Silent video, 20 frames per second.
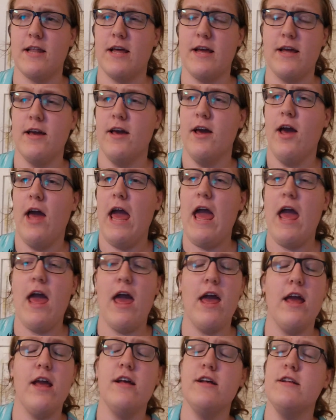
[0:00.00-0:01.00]
Like,
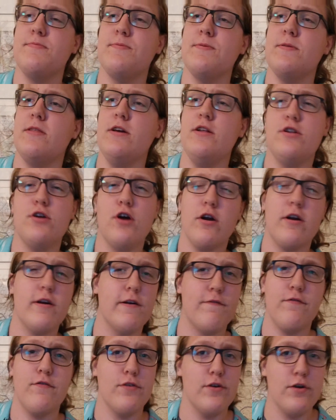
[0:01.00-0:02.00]
he's been the target
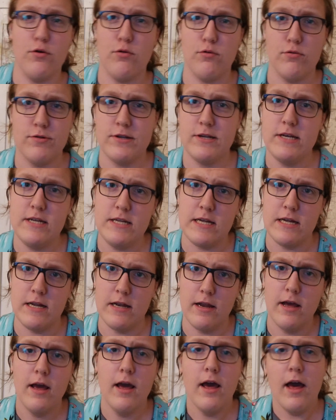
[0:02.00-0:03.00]
for the whole season.